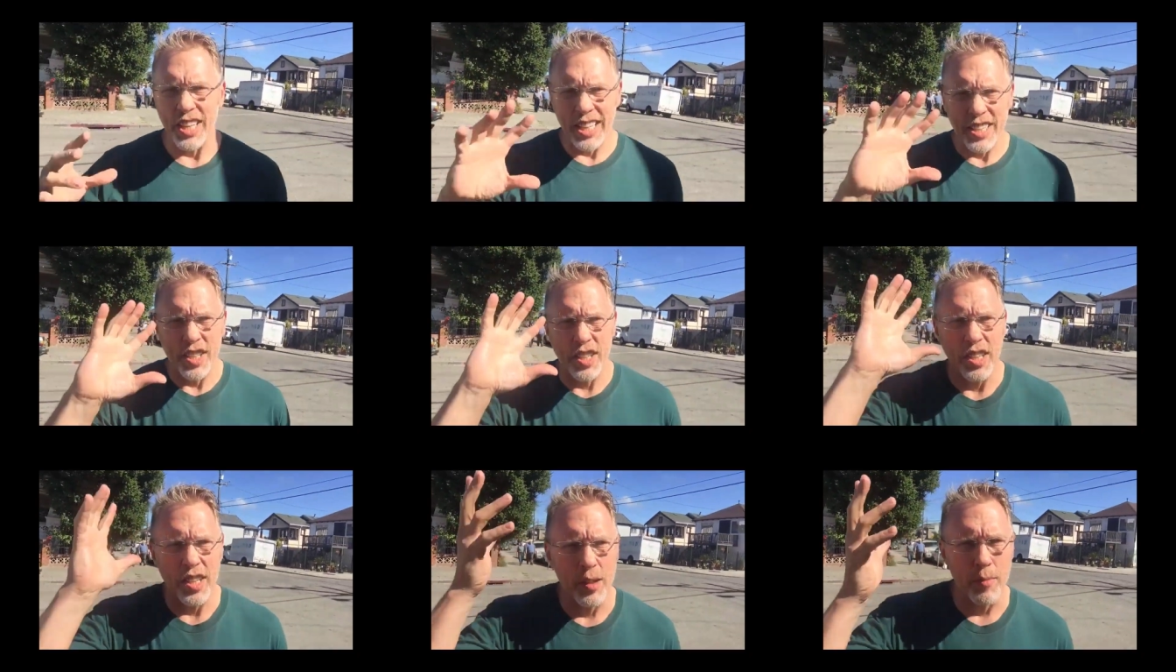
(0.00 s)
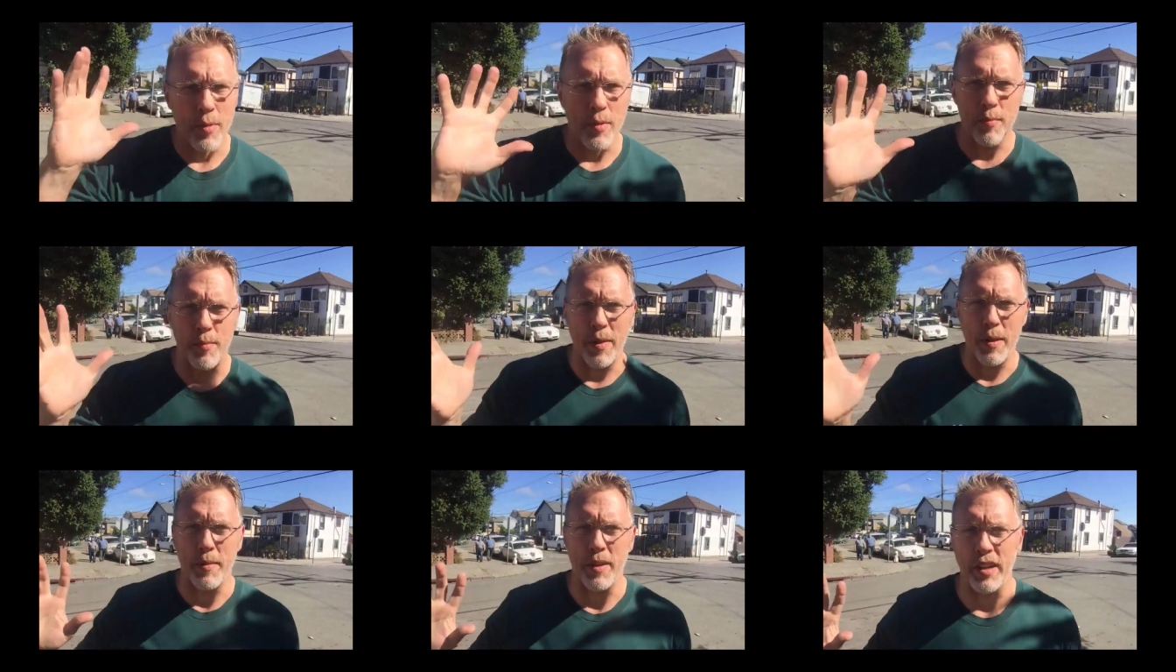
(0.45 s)
That's a little
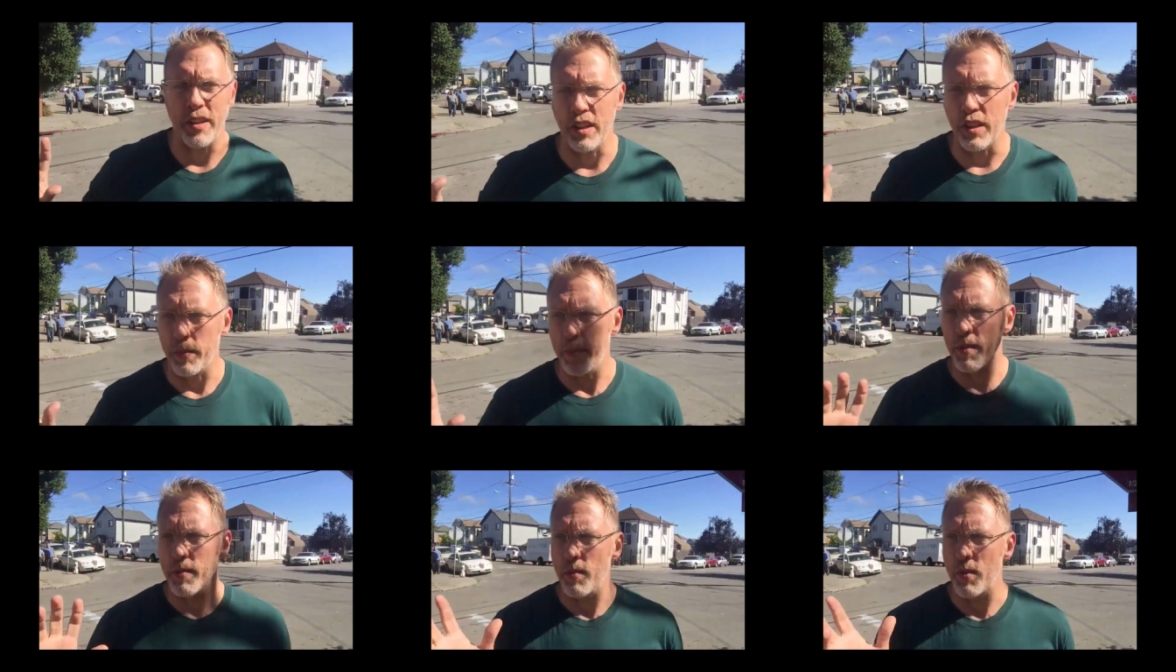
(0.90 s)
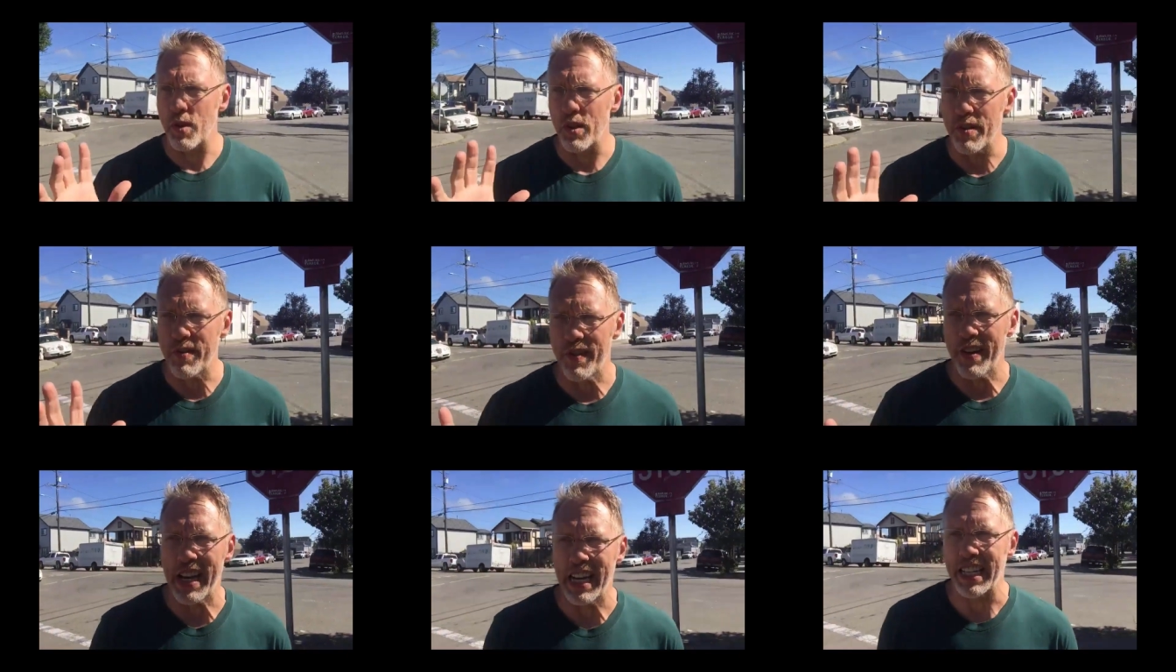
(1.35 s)
bit, maybe a little bit
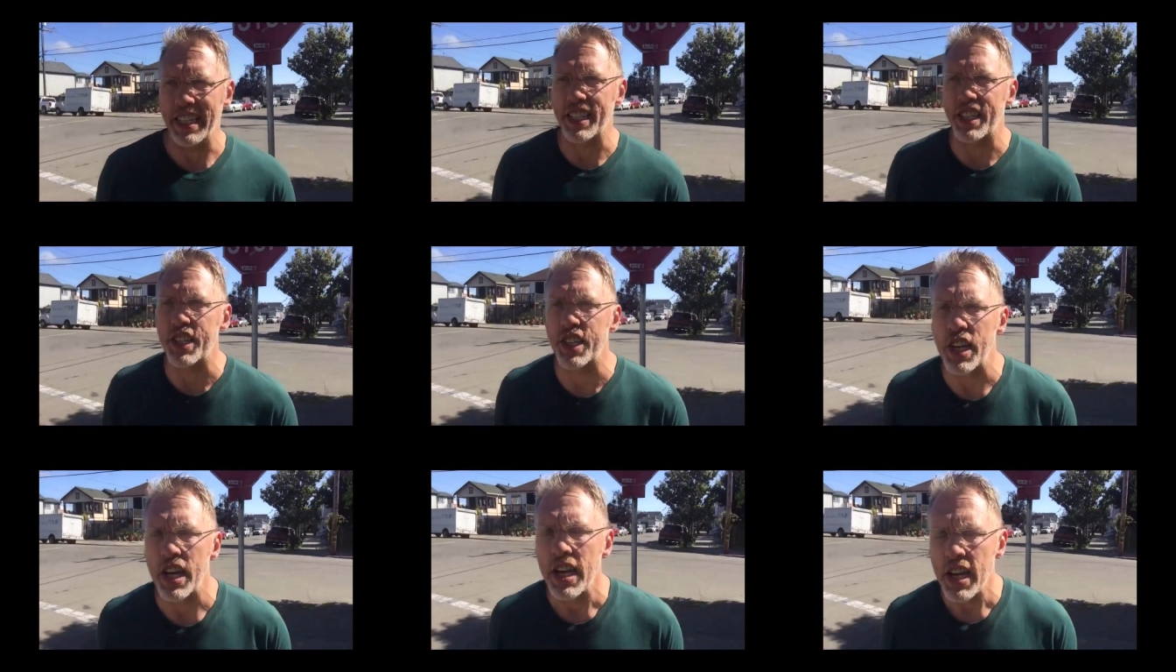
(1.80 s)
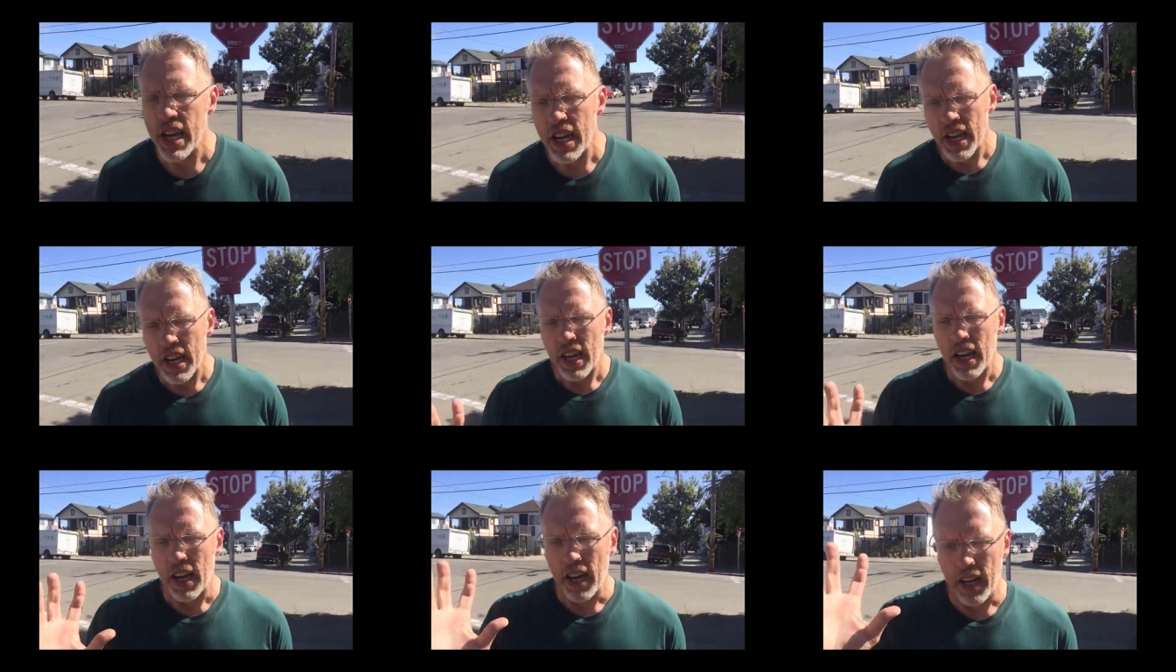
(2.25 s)
more advanced
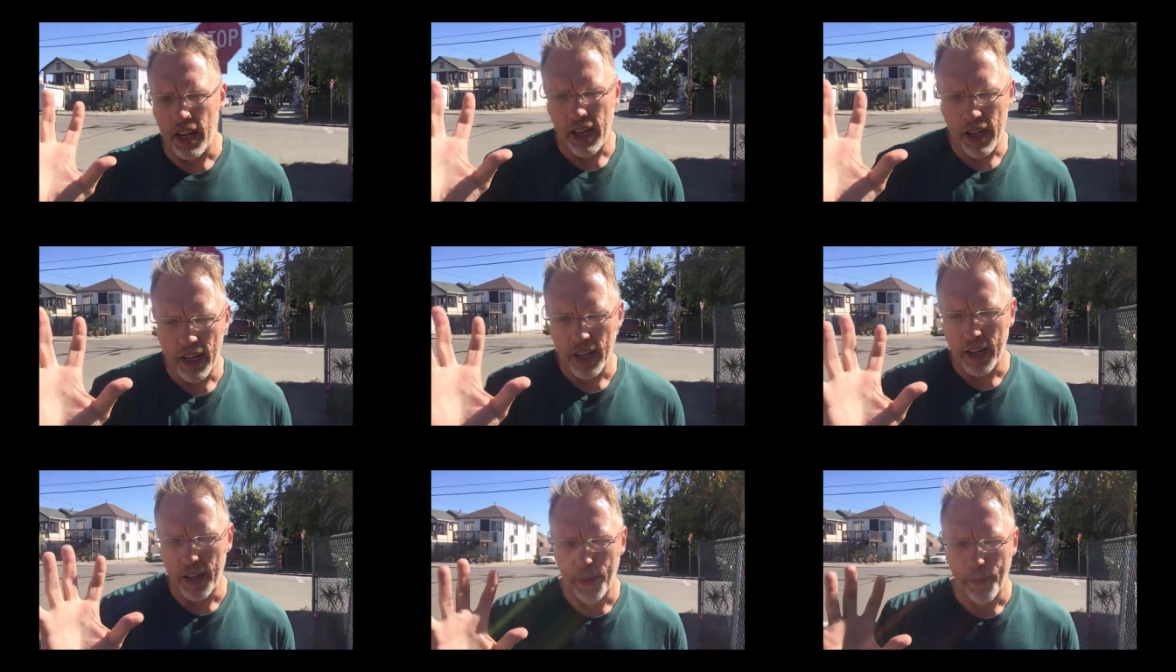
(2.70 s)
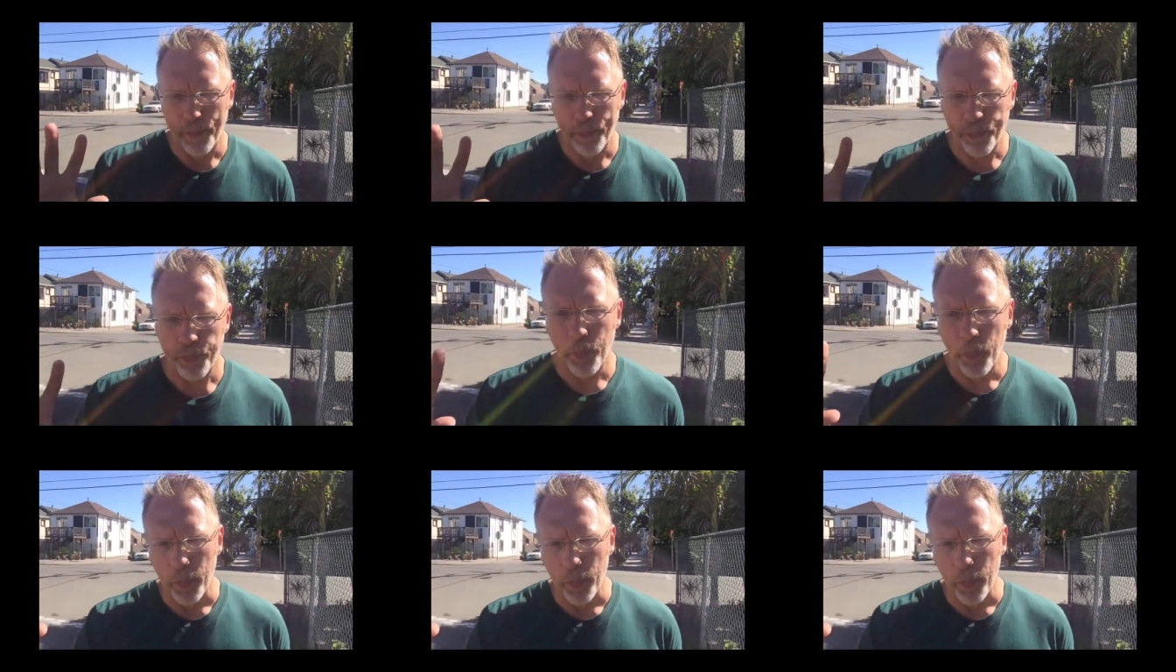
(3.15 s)
uh,